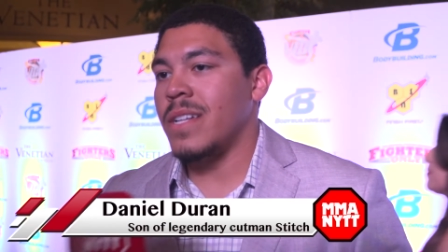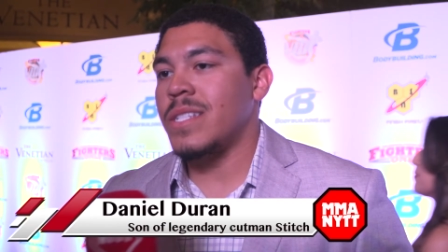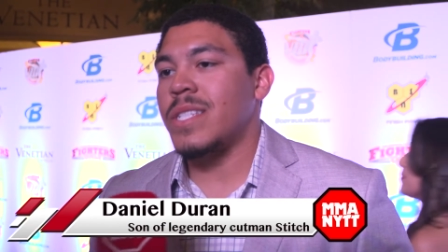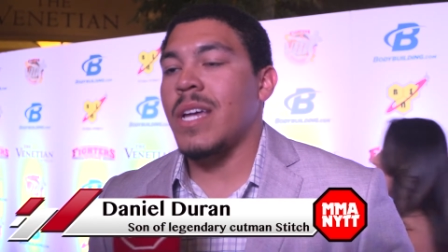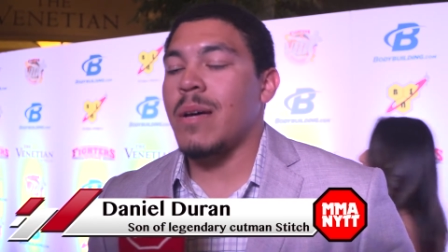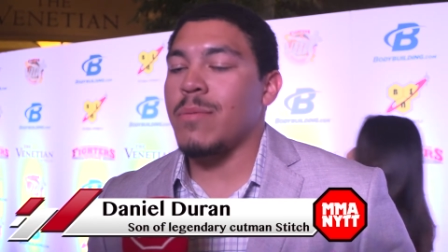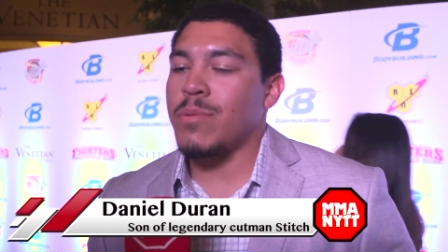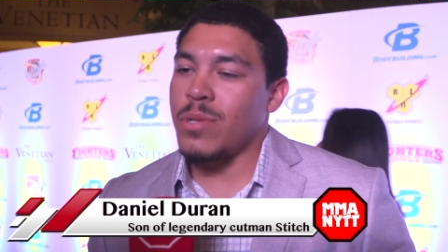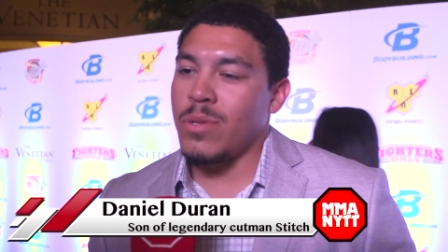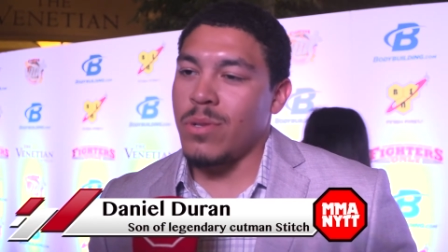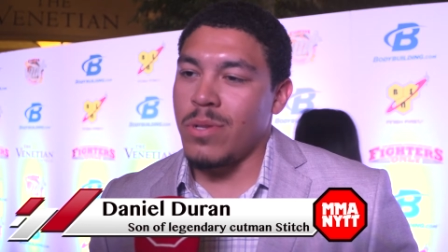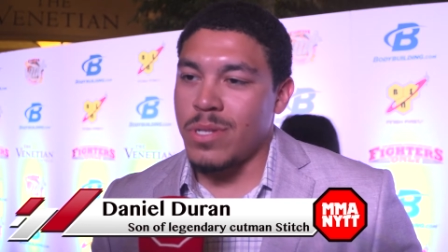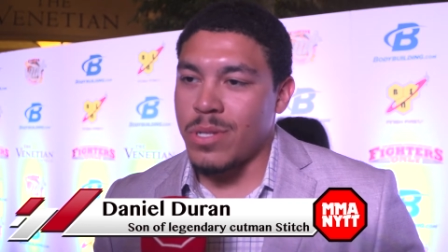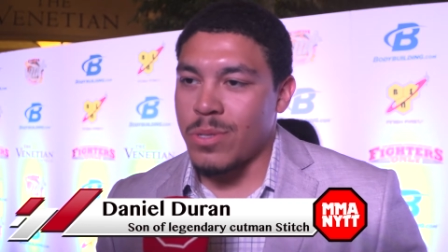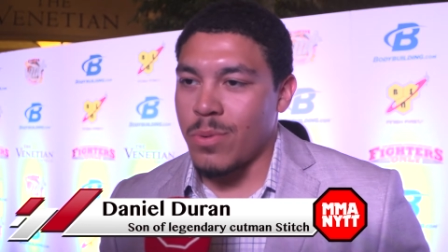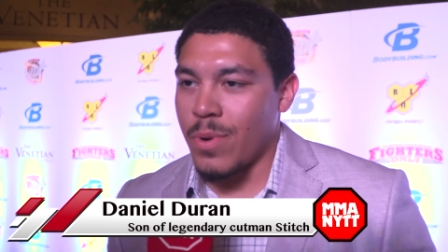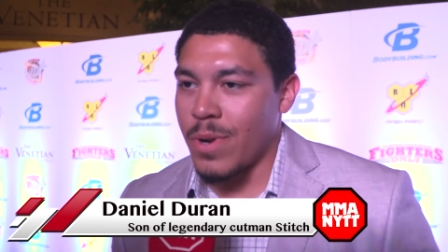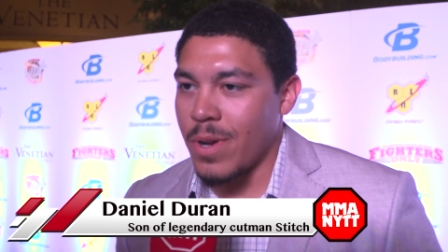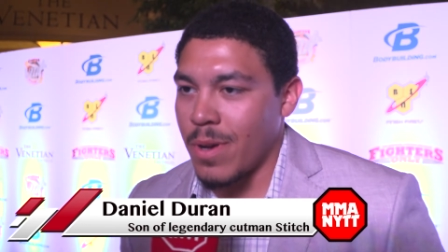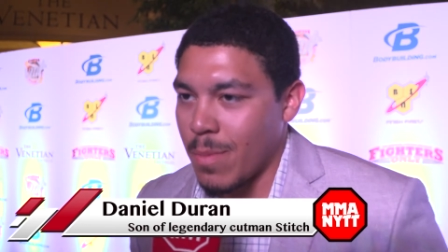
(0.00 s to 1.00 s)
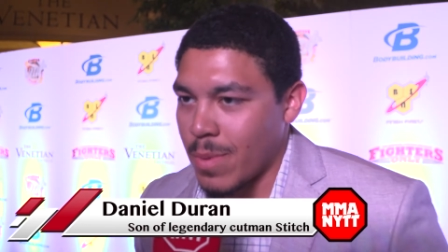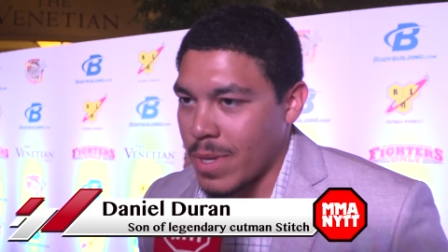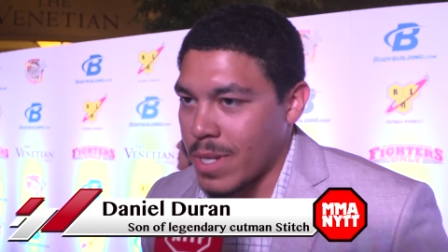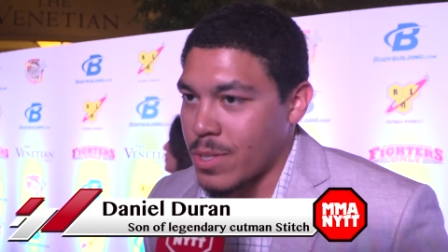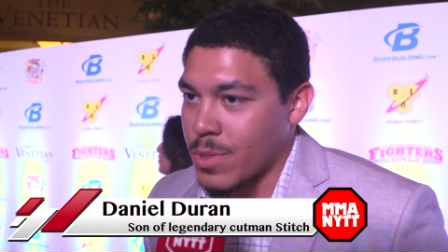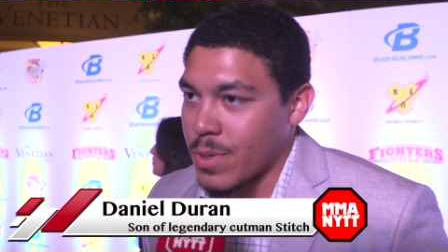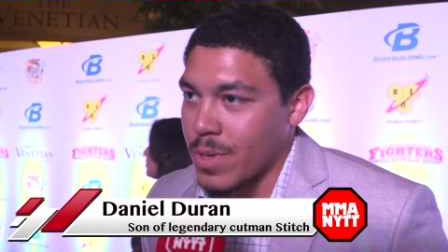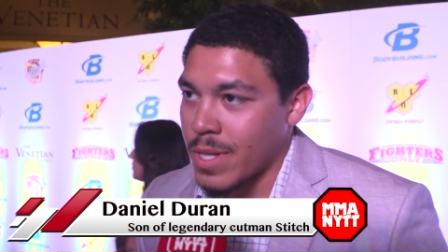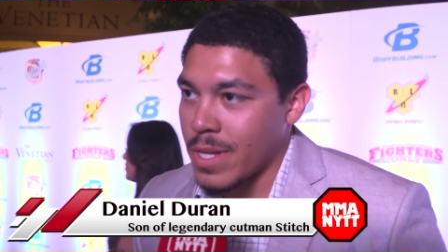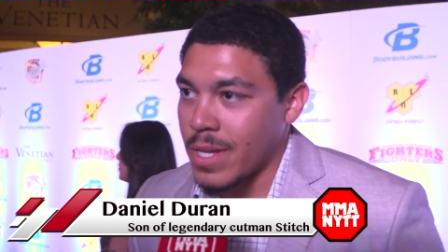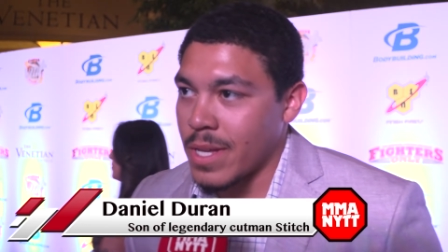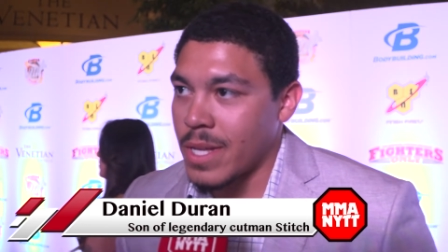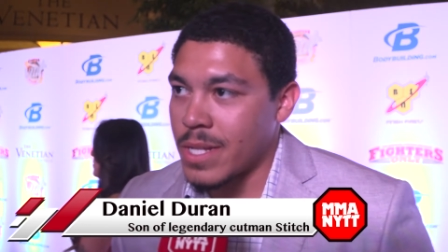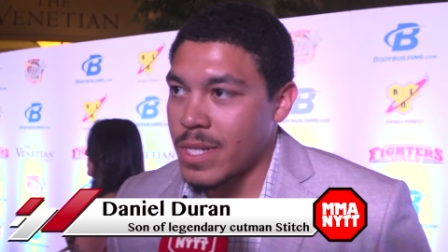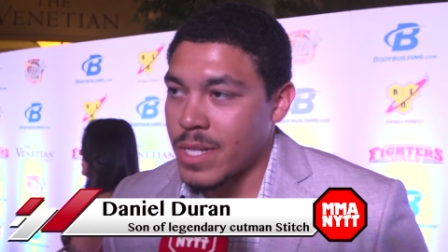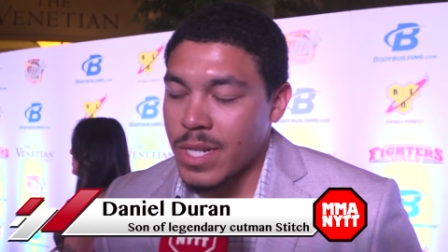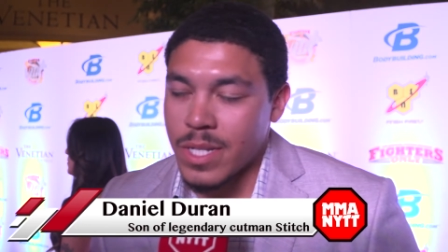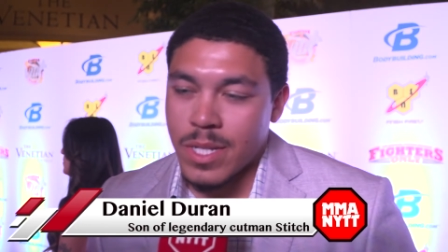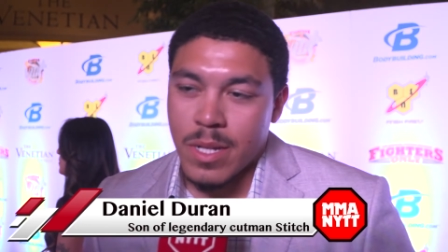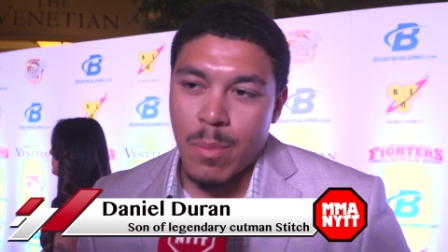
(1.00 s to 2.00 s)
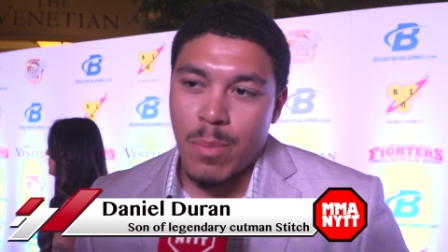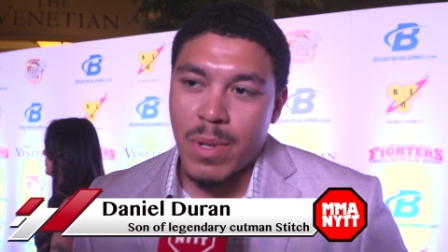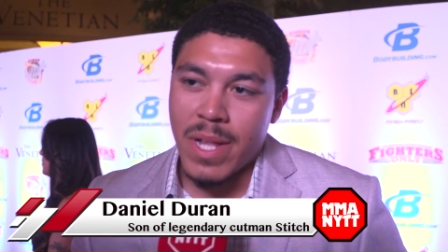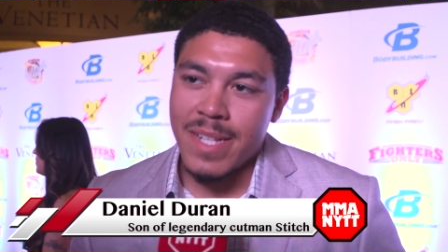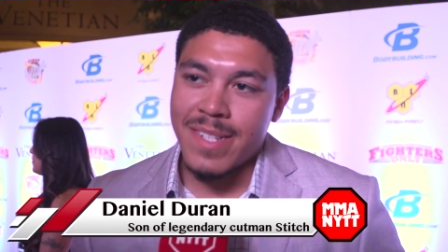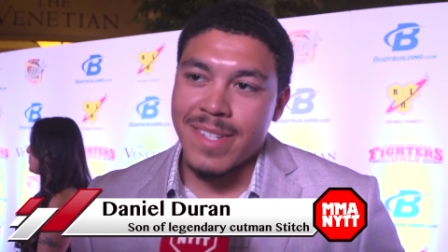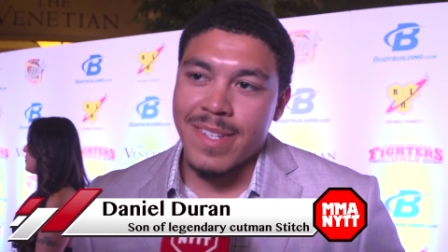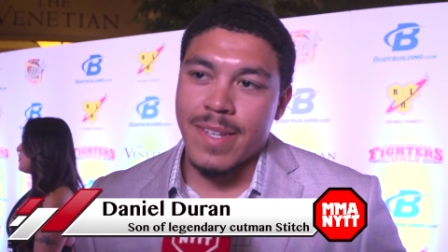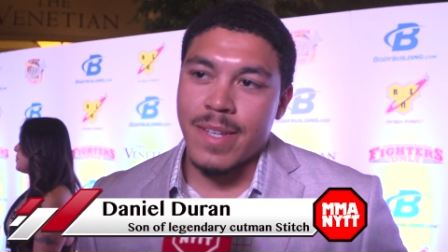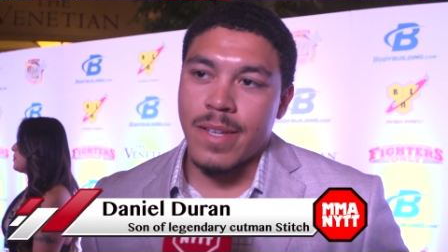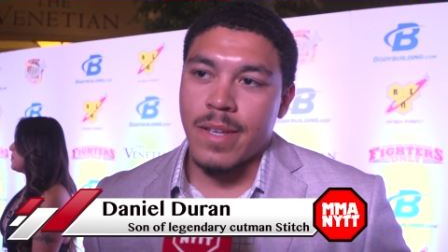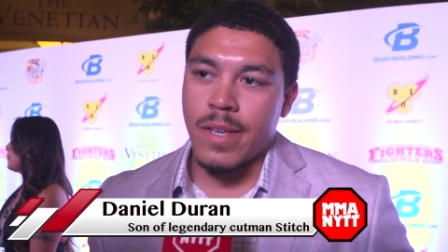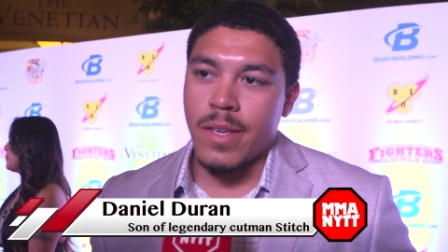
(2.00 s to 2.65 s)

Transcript: It's absolutely surreal, but it's really, it's just a blessing.